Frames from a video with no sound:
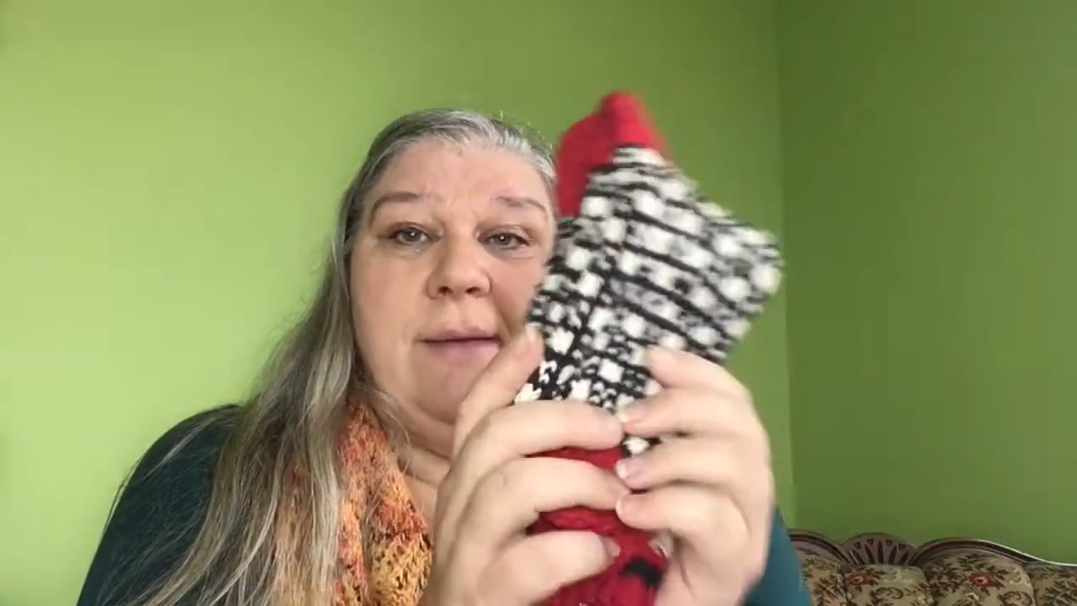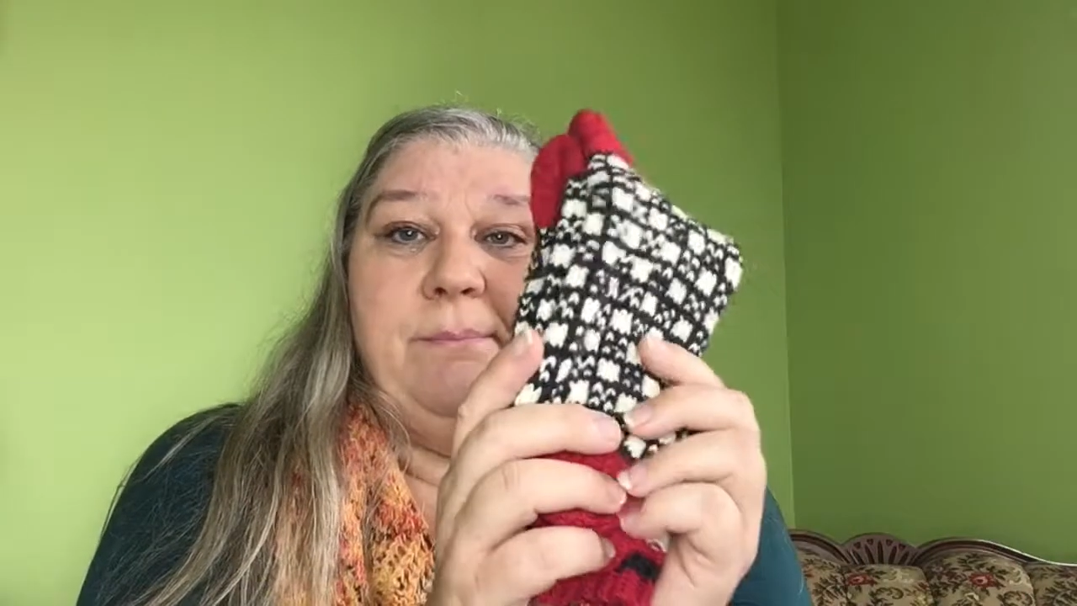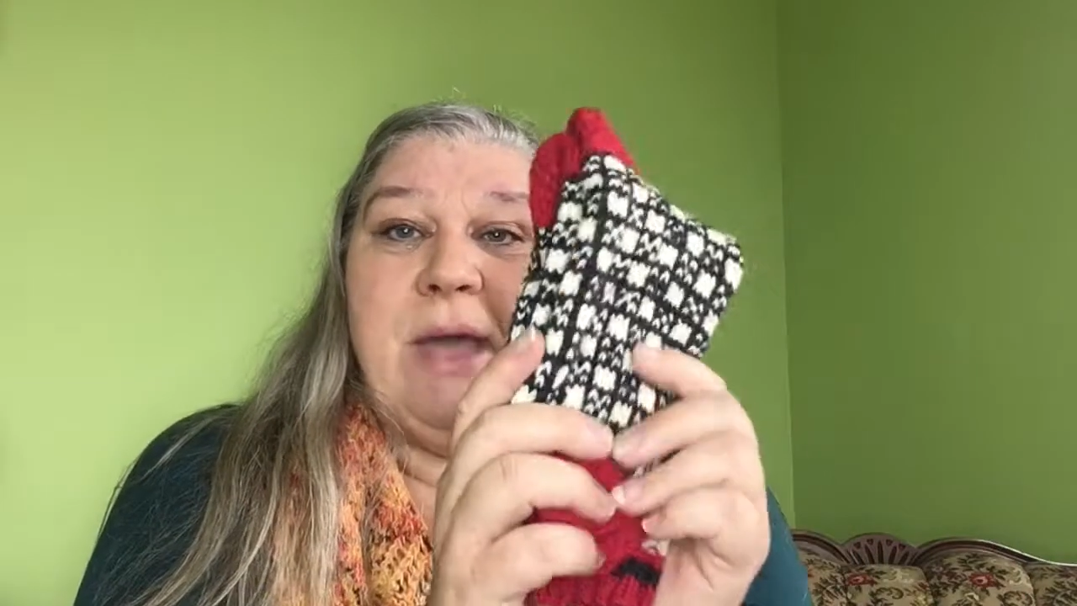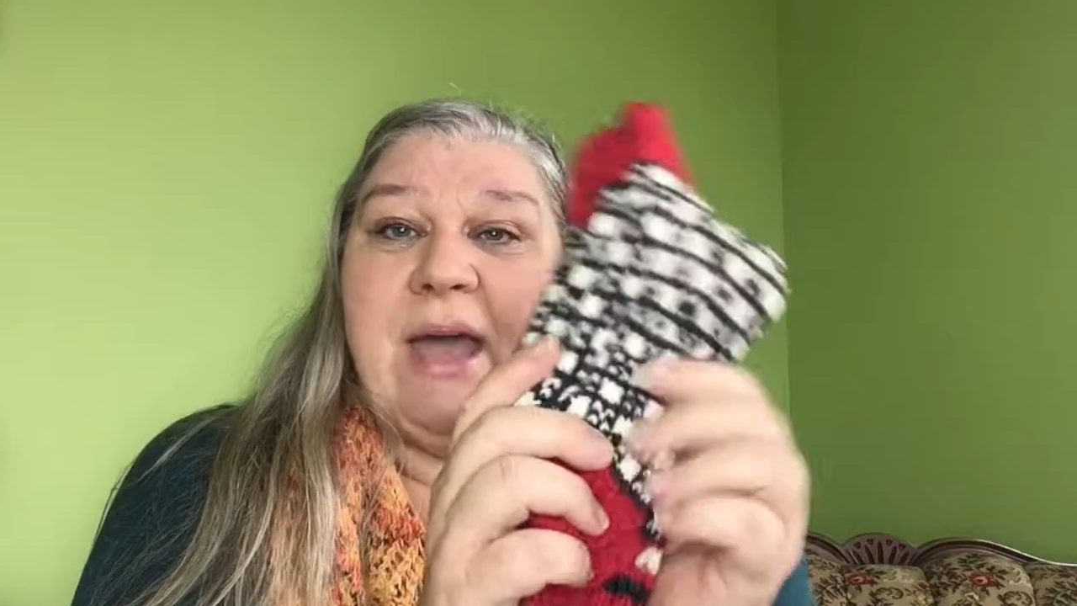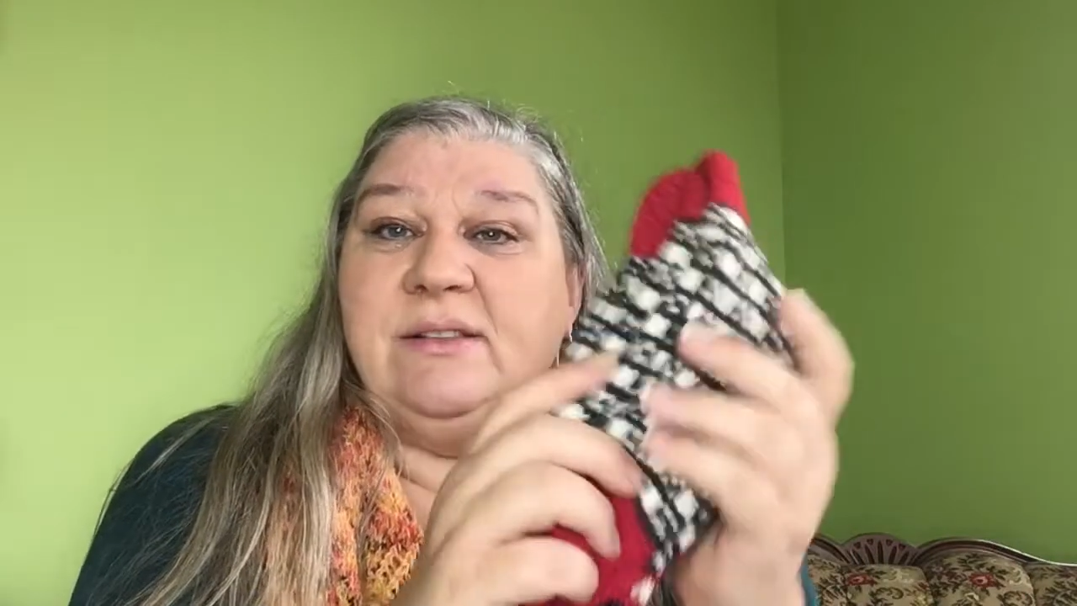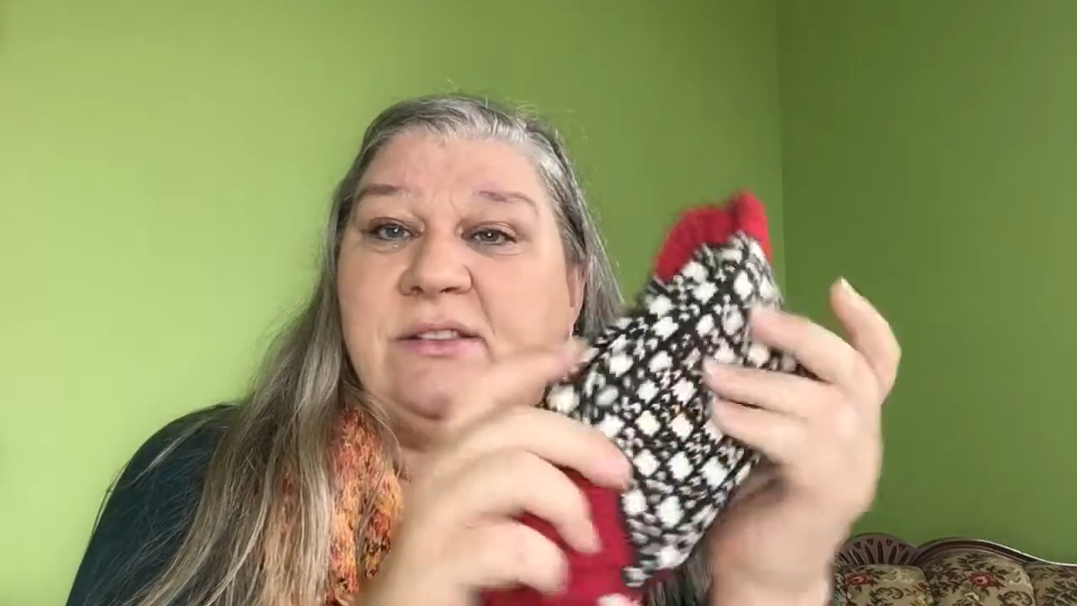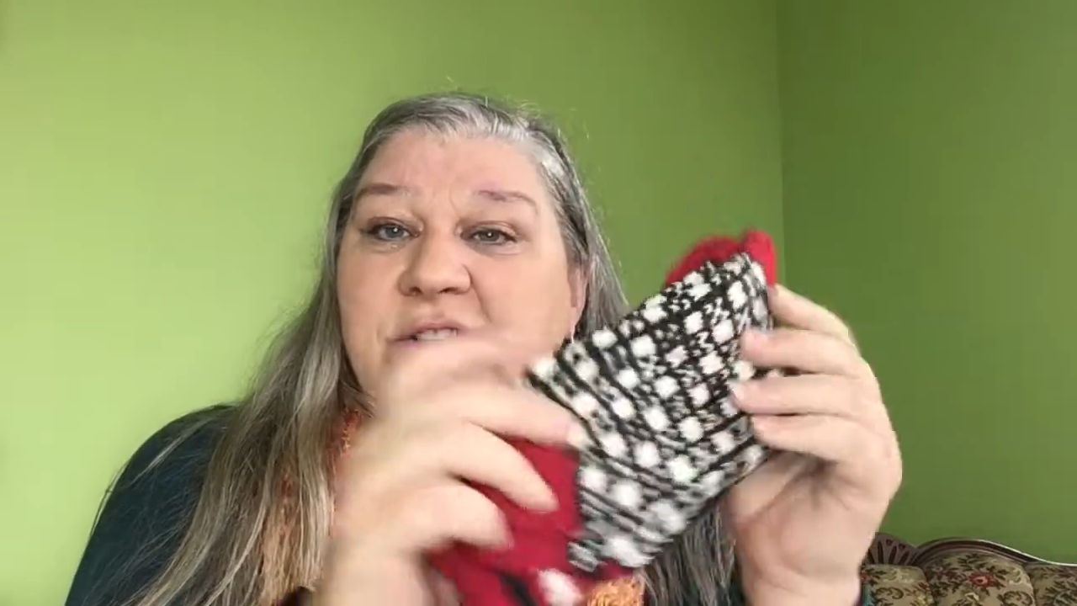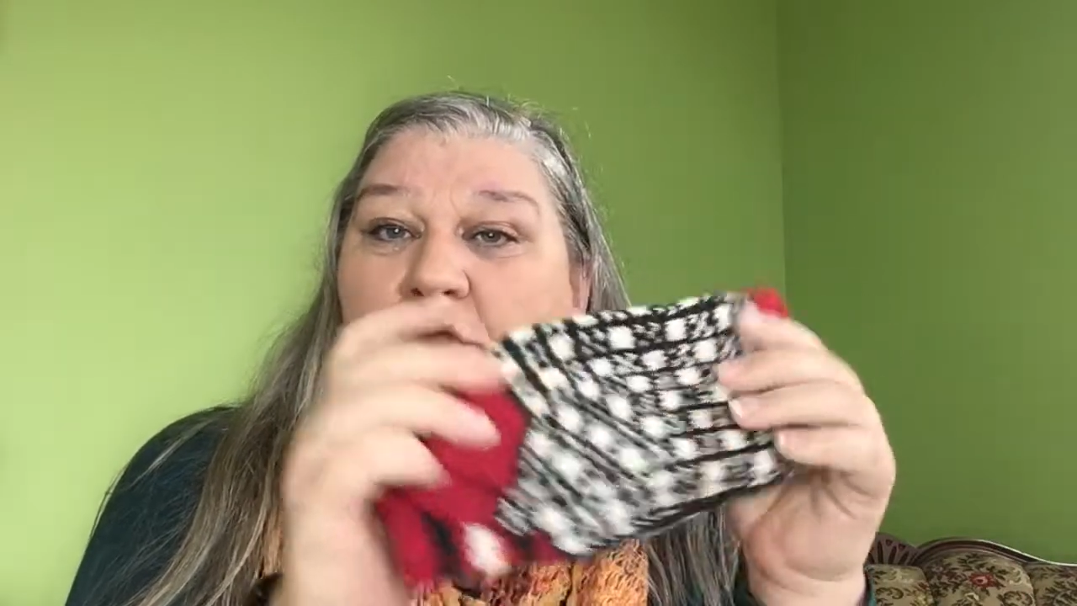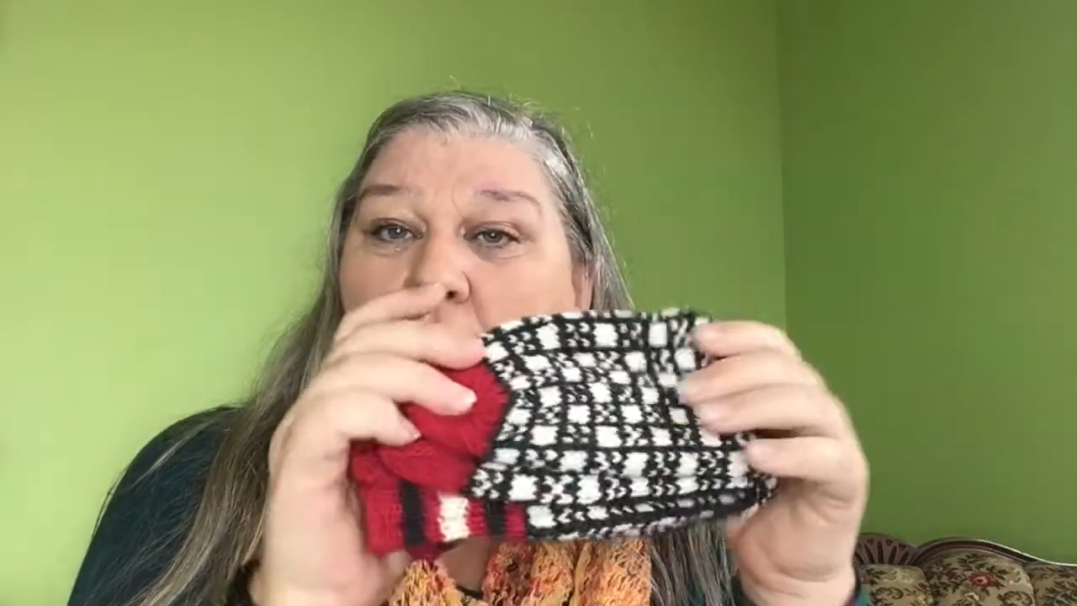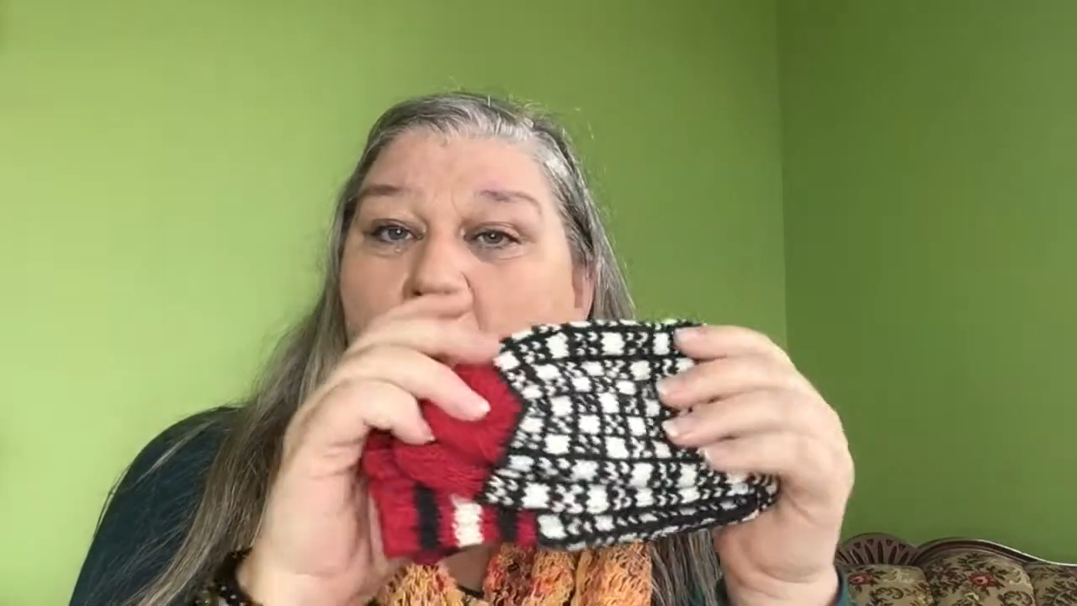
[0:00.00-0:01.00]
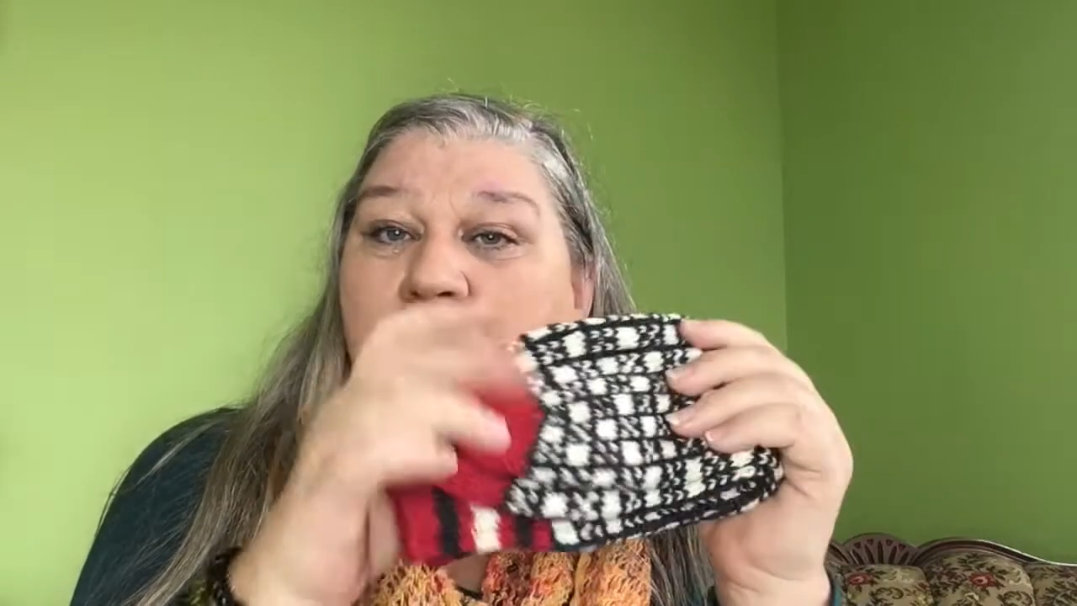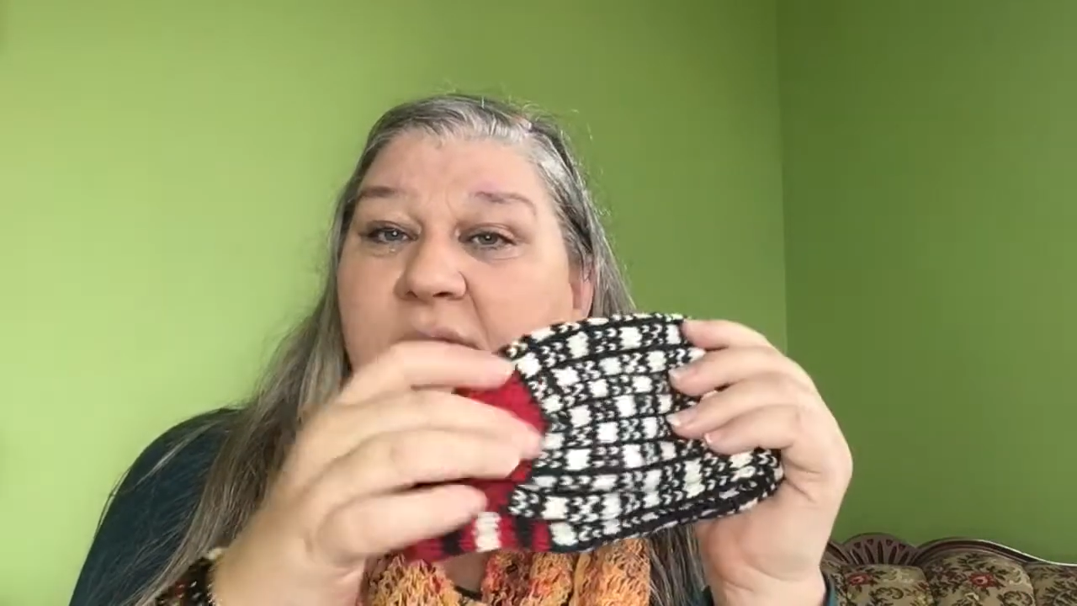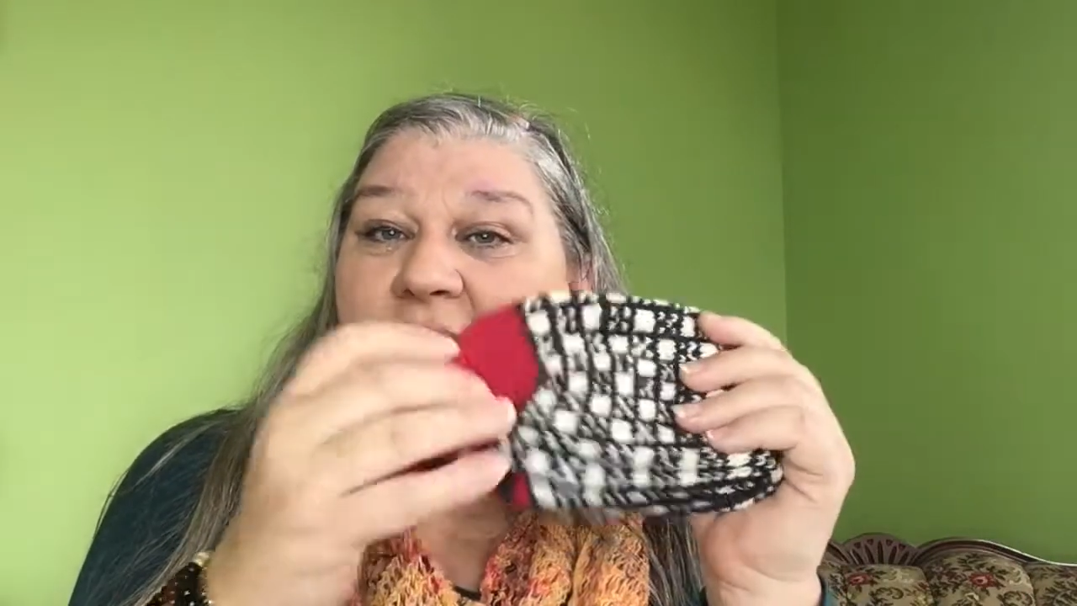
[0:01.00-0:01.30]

Patton's Croy